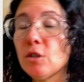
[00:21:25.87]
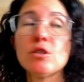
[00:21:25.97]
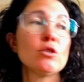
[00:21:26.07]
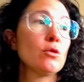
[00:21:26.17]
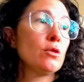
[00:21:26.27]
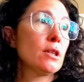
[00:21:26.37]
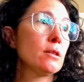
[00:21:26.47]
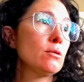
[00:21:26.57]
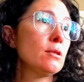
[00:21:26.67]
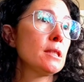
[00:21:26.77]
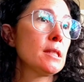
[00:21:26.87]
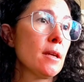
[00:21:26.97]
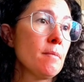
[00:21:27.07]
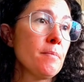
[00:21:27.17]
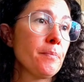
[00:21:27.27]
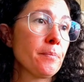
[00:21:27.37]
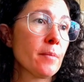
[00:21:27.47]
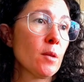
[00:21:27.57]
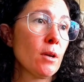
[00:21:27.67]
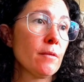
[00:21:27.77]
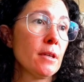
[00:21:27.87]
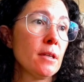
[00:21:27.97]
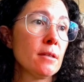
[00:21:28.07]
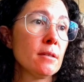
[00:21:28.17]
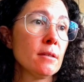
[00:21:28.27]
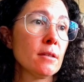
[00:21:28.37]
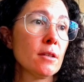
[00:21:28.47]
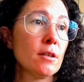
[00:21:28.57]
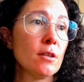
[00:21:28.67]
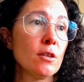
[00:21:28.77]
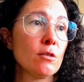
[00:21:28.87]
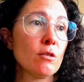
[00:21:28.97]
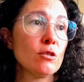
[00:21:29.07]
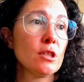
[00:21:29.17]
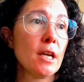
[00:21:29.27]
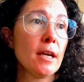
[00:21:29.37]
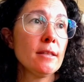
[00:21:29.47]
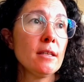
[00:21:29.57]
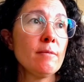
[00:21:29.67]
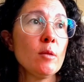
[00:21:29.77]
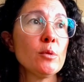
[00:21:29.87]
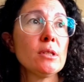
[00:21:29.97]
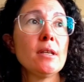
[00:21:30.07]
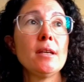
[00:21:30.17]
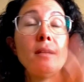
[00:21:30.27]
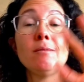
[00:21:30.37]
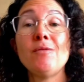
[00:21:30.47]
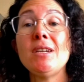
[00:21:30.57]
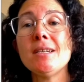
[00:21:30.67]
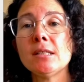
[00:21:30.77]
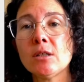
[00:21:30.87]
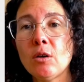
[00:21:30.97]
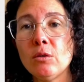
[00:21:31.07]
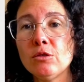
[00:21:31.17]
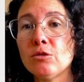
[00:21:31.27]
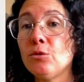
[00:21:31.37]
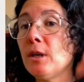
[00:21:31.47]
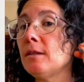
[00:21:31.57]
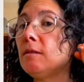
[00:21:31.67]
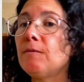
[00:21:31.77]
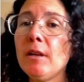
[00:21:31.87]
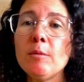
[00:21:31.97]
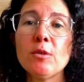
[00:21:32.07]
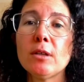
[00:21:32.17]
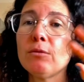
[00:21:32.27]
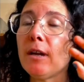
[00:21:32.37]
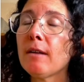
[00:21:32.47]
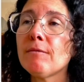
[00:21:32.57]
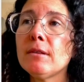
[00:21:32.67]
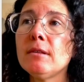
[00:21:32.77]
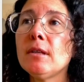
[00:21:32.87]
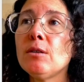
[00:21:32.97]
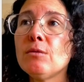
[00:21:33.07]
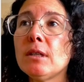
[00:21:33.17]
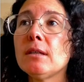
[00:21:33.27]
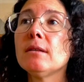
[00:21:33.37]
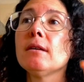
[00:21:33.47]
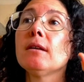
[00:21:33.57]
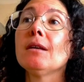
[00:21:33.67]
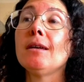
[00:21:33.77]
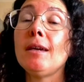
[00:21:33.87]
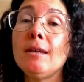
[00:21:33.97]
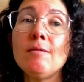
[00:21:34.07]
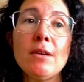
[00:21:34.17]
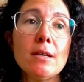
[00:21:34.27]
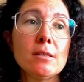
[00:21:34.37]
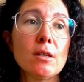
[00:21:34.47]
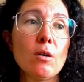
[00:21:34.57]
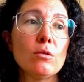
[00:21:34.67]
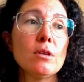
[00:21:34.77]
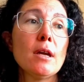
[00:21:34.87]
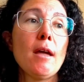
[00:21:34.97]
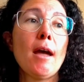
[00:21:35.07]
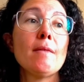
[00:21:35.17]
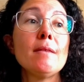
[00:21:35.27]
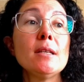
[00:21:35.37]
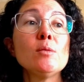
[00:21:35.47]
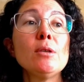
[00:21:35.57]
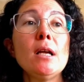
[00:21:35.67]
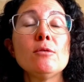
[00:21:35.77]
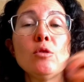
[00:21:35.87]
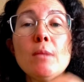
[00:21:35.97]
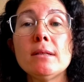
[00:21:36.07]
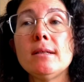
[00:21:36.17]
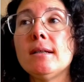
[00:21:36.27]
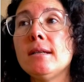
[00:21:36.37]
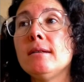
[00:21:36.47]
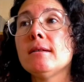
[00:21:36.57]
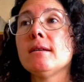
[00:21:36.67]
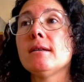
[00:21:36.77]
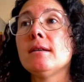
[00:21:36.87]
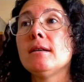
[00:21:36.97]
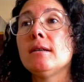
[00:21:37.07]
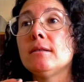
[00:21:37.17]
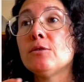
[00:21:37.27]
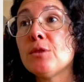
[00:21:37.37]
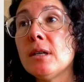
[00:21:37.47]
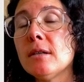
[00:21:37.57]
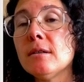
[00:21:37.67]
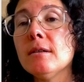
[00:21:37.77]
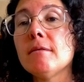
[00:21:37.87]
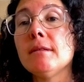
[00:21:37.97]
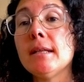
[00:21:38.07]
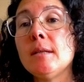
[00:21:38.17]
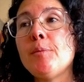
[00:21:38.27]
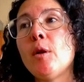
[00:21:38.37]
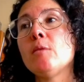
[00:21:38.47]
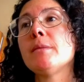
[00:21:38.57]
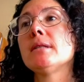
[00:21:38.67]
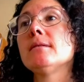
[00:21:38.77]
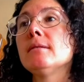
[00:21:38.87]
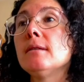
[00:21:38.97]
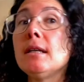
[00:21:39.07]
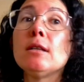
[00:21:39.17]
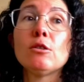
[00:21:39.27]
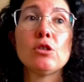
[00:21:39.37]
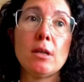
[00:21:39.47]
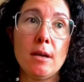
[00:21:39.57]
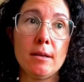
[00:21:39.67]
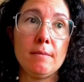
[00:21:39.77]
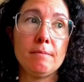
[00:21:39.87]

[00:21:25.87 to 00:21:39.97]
So you can do the same. You have here your OCI DevOps in VSCode. So you can develop, you can do everything that you need in VSCode. And this will automatically trigger the deployment in OCI.